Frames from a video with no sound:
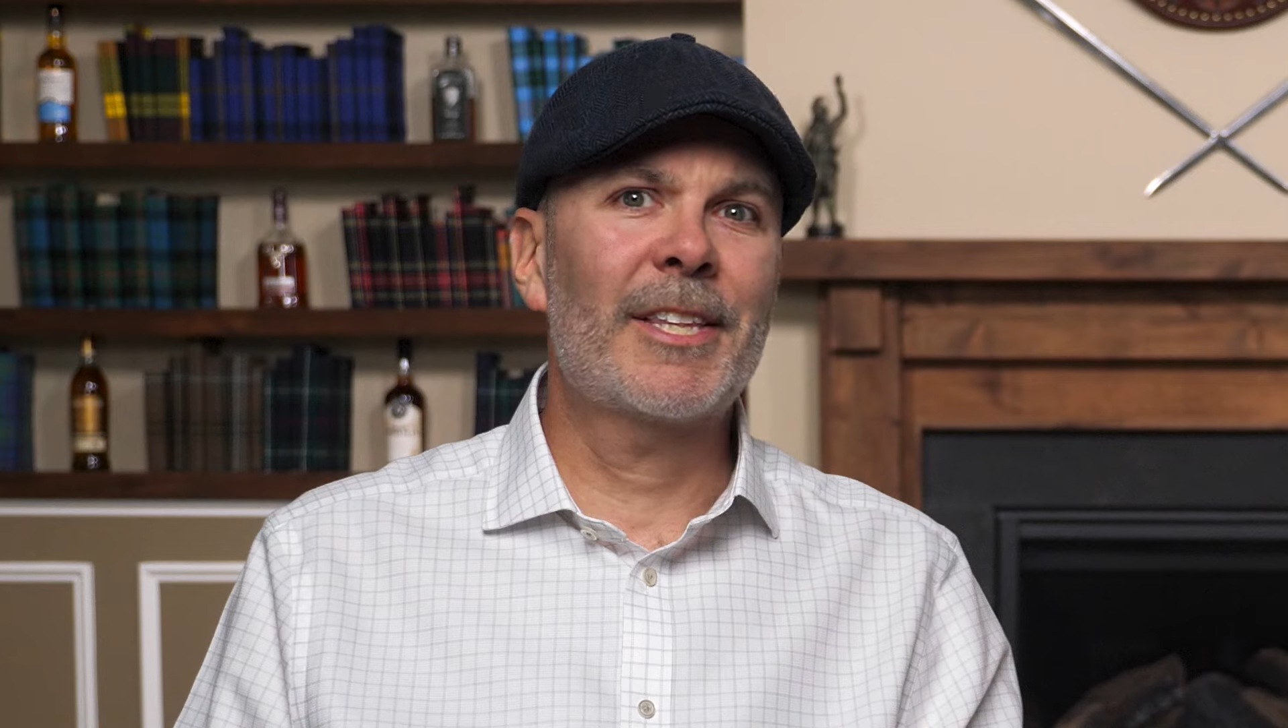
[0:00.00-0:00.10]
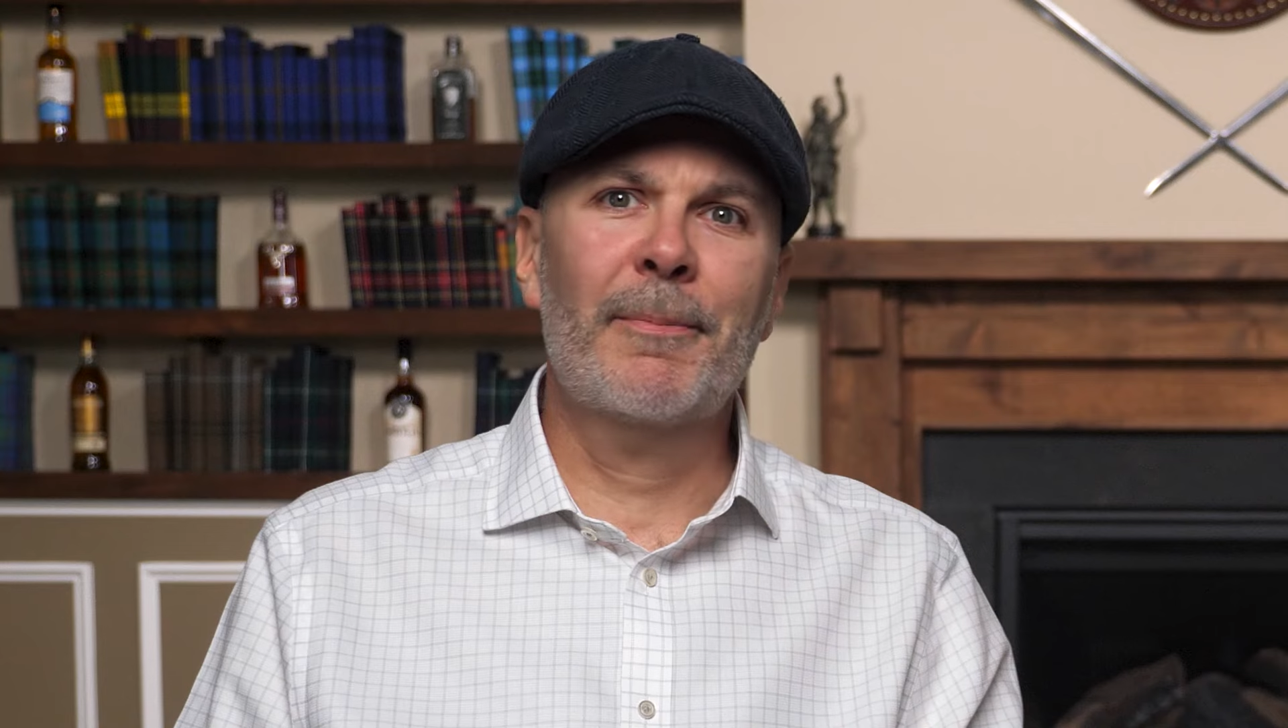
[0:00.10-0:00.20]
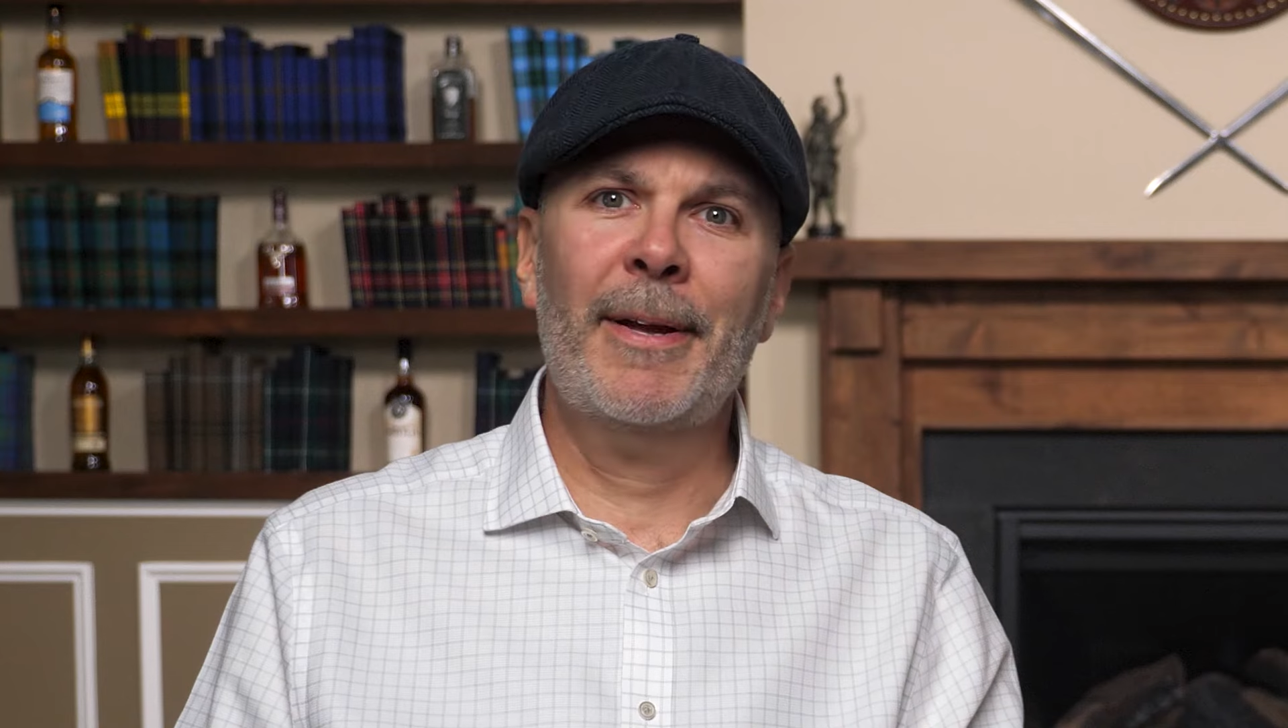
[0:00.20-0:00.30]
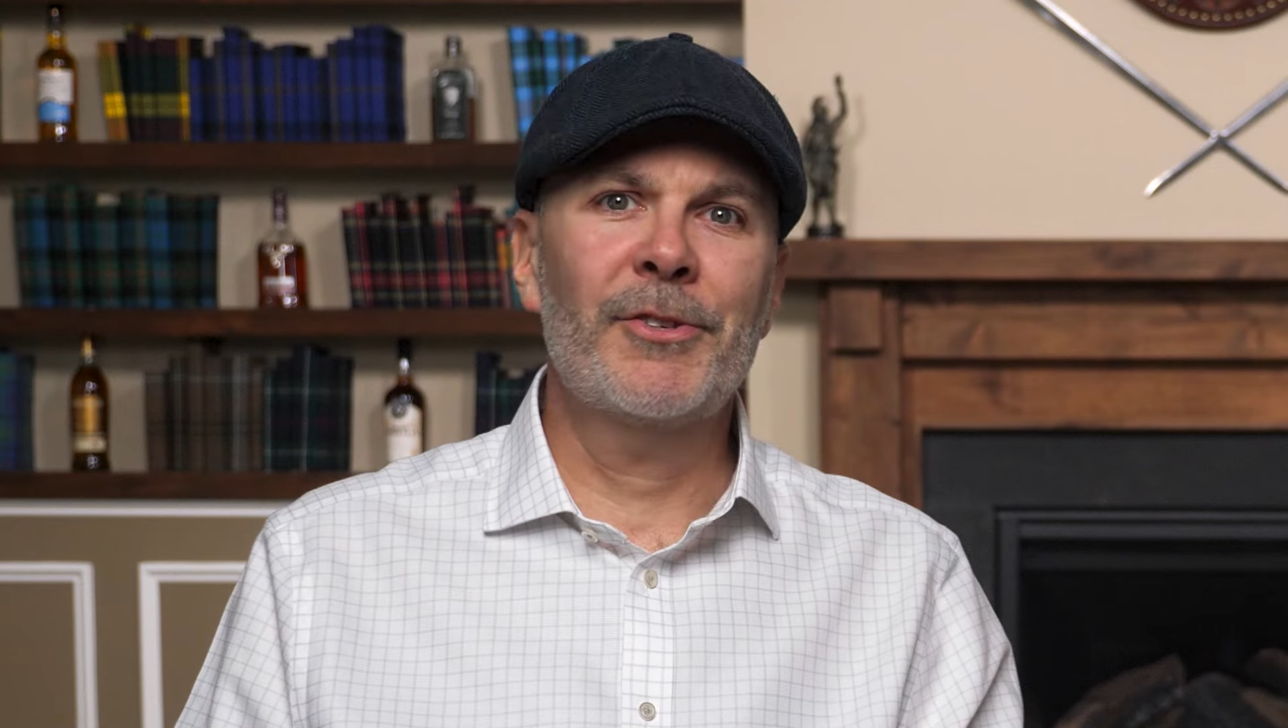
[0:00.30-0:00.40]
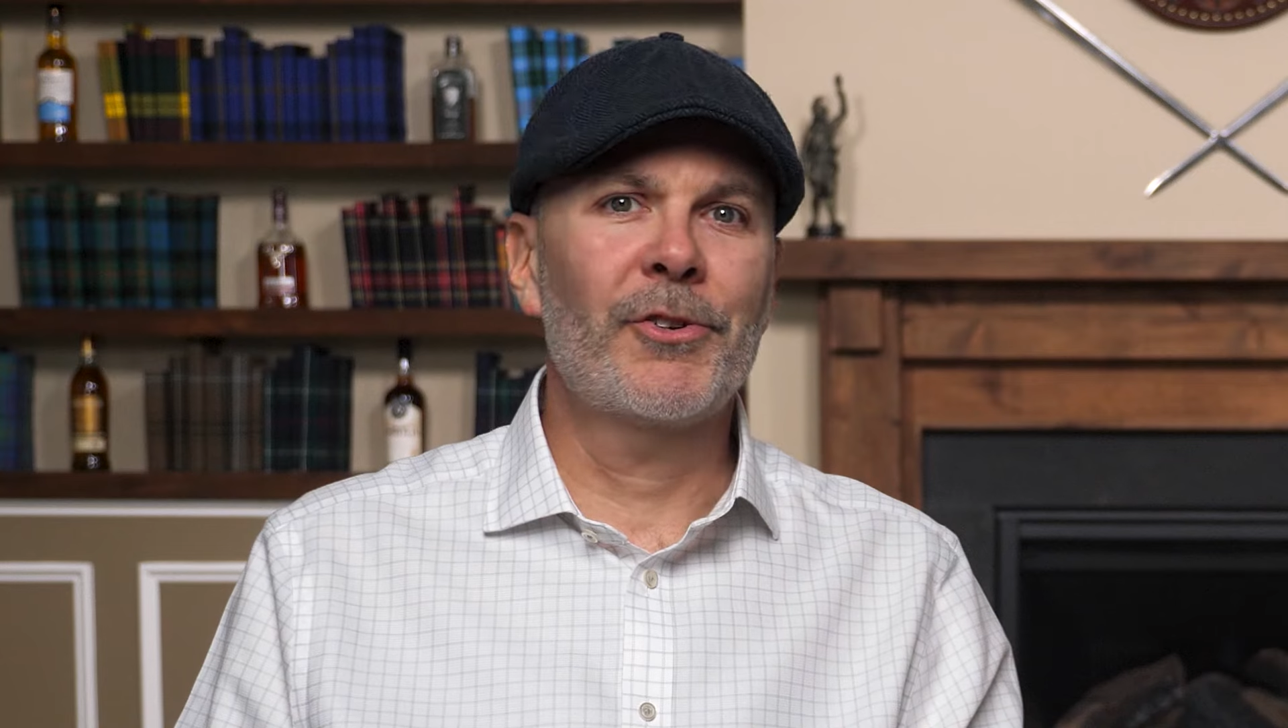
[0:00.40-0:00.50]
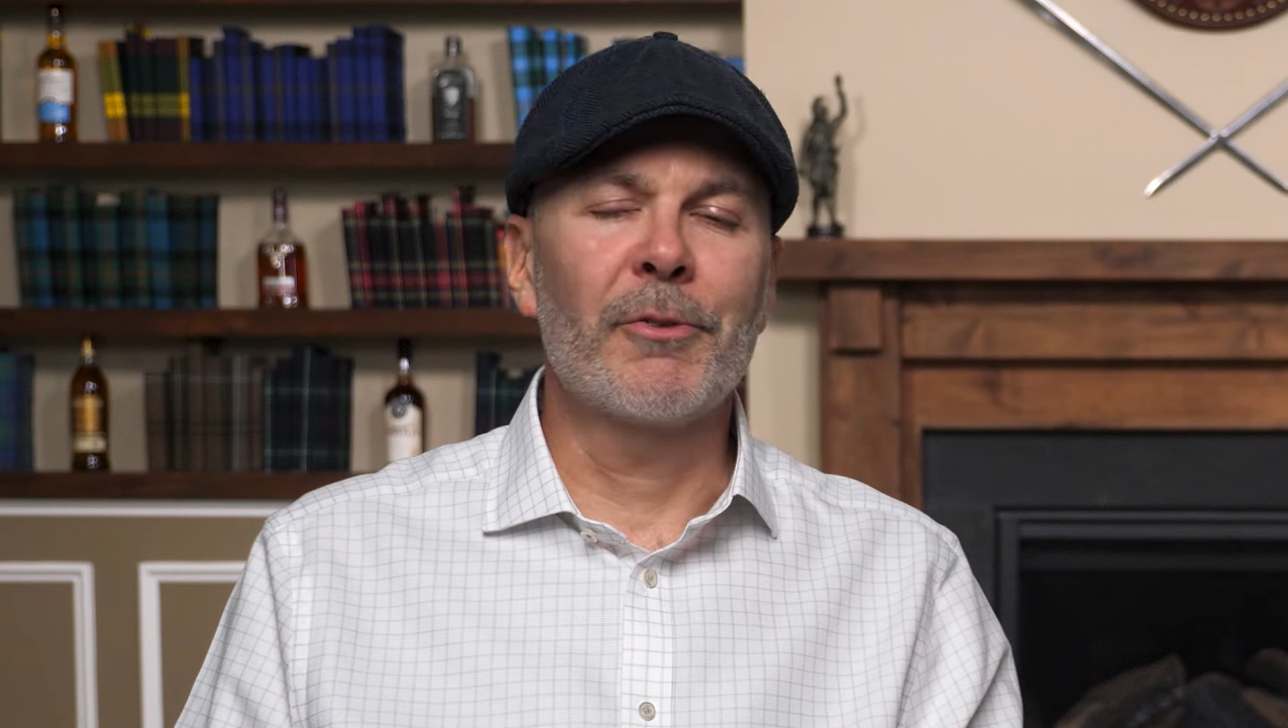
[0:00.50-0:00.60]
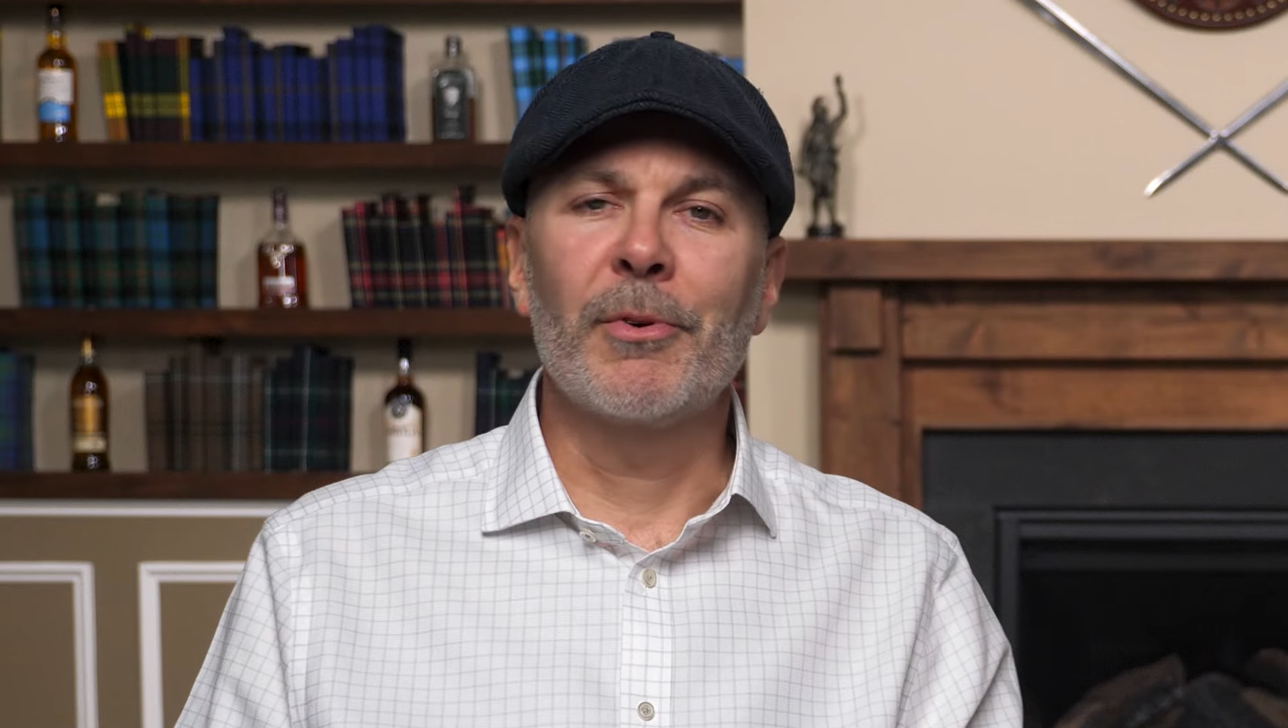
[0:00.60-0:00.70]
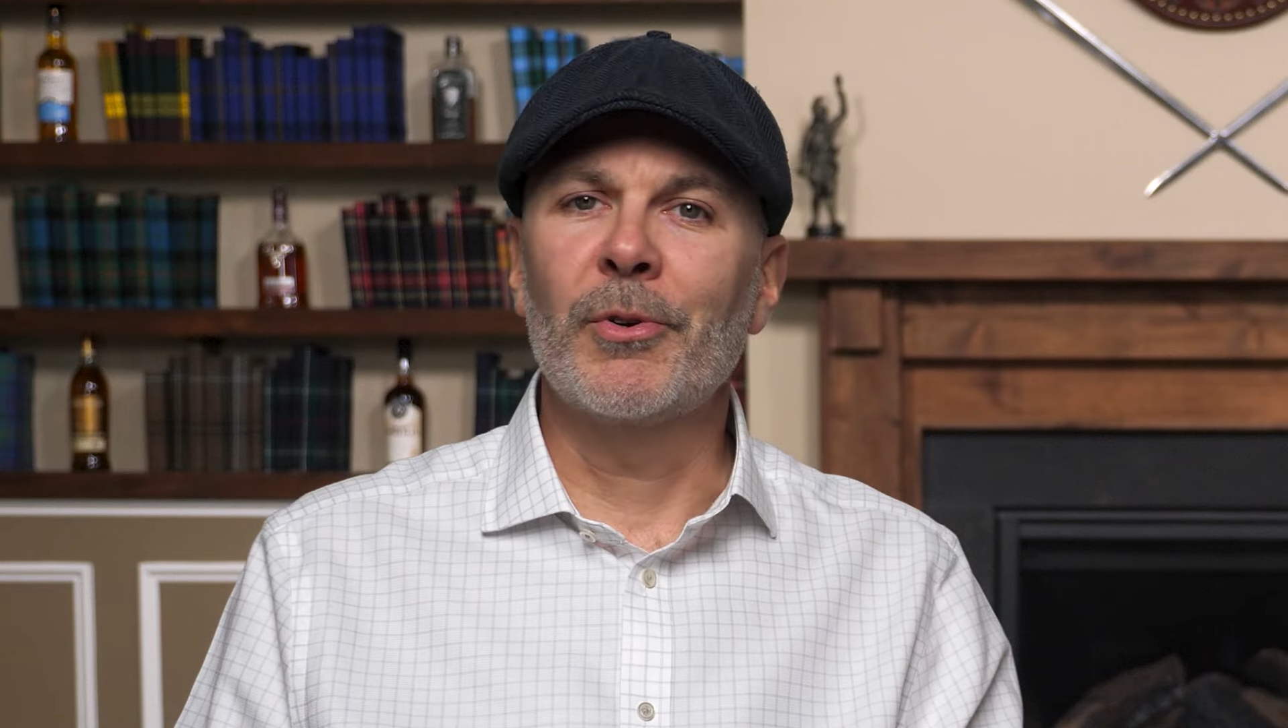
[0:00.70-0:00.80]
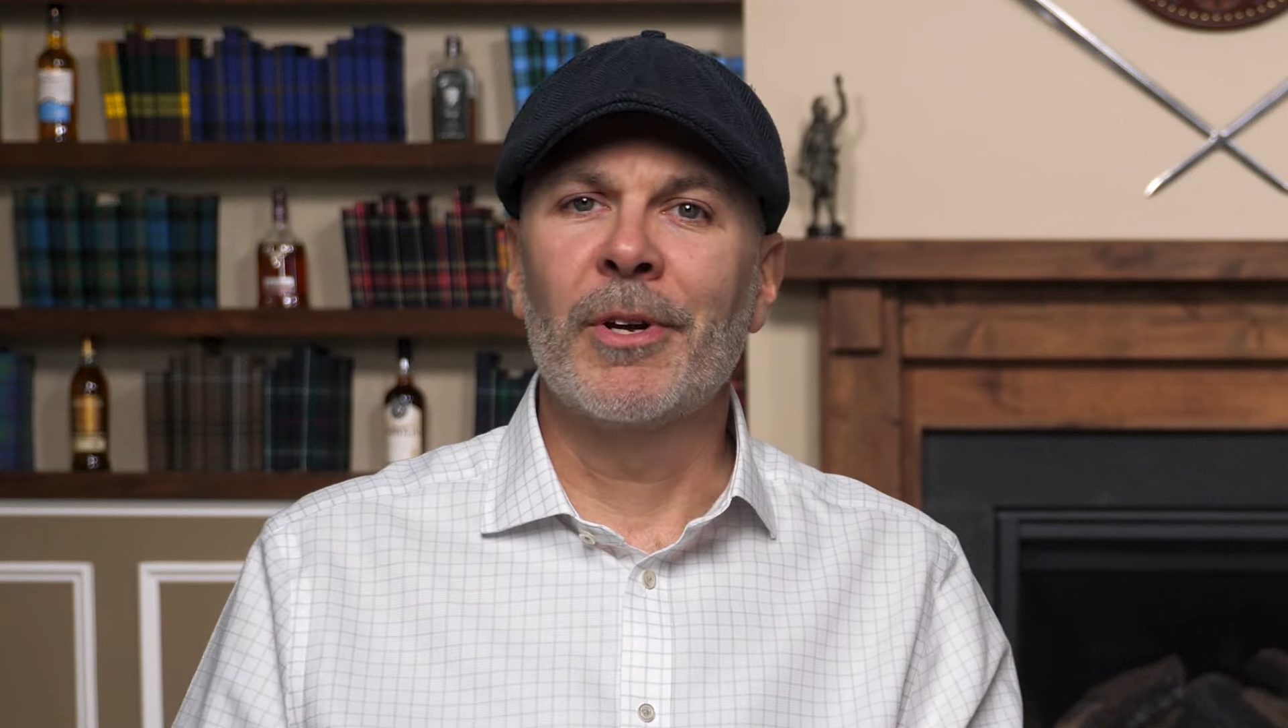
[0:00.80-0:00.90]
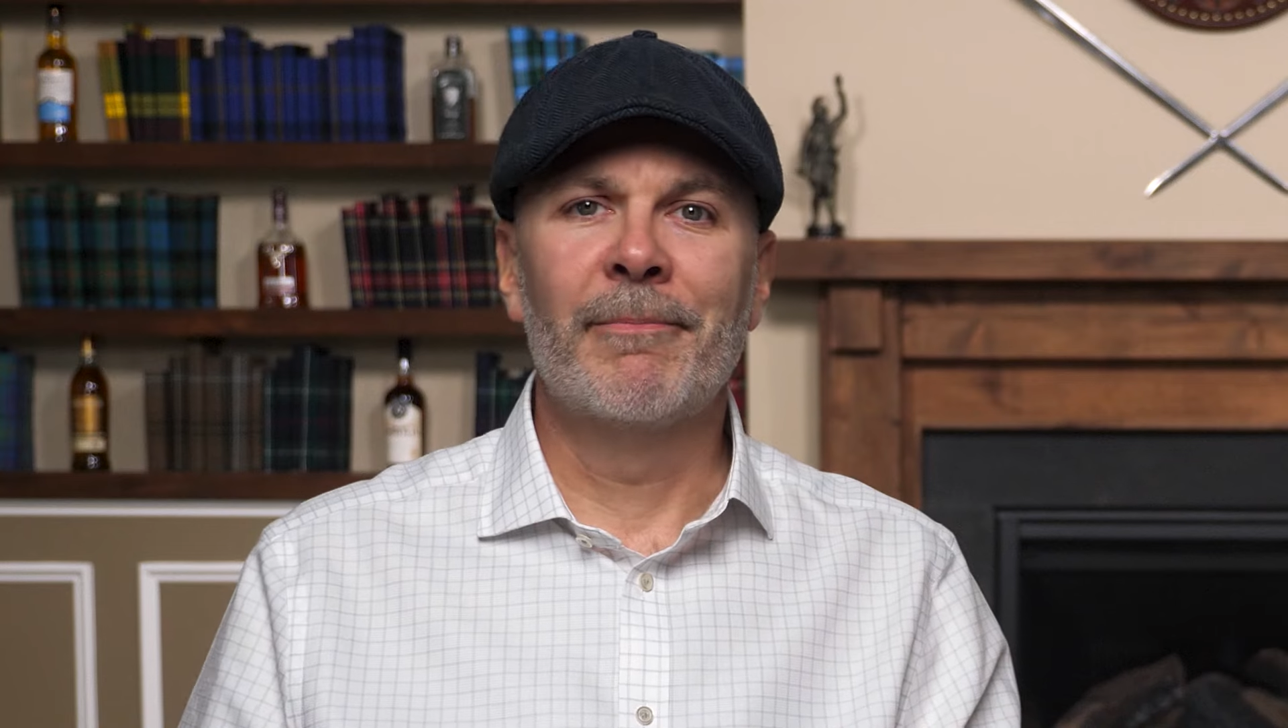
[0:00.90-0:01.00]
it depends on your
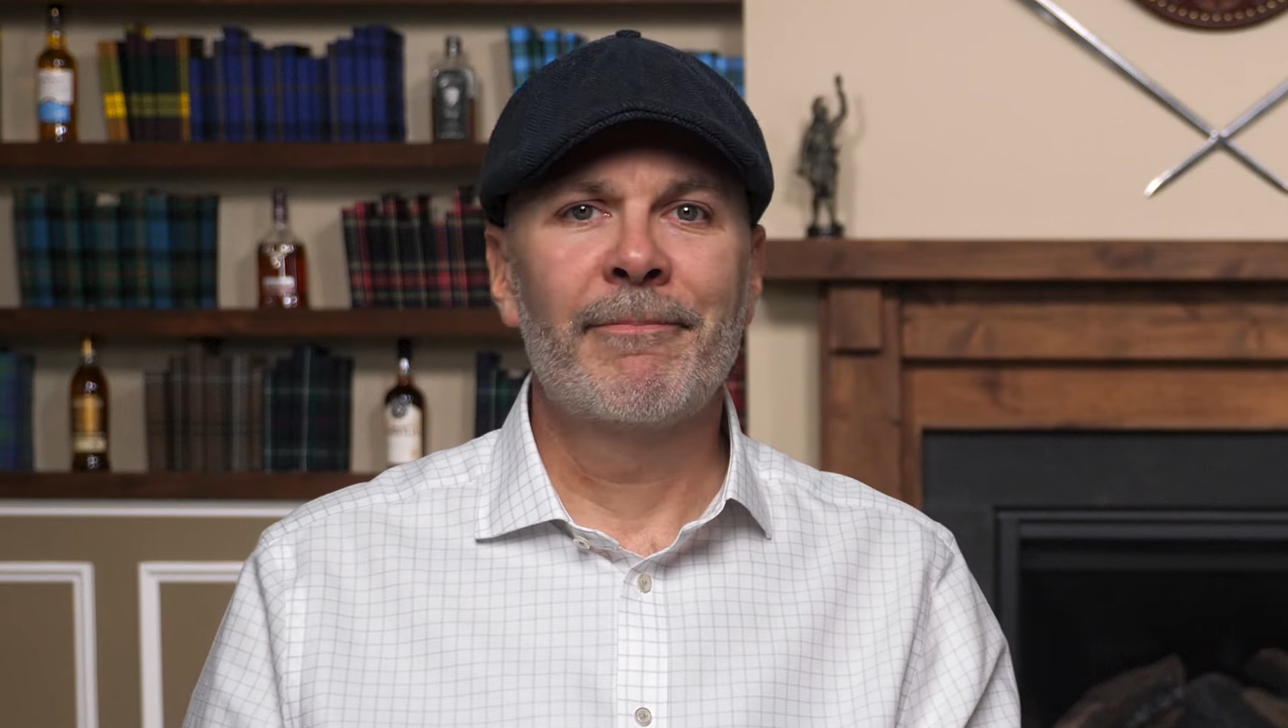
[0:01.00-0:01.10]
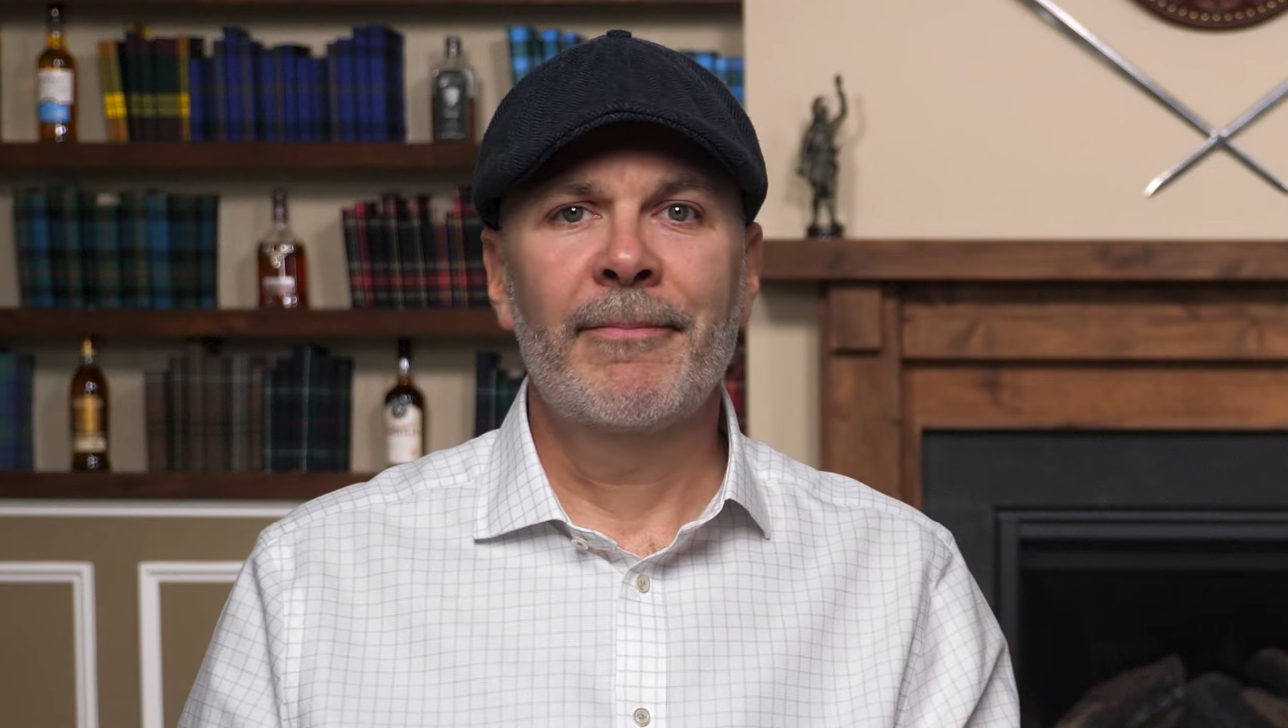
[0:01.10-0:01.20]
mood.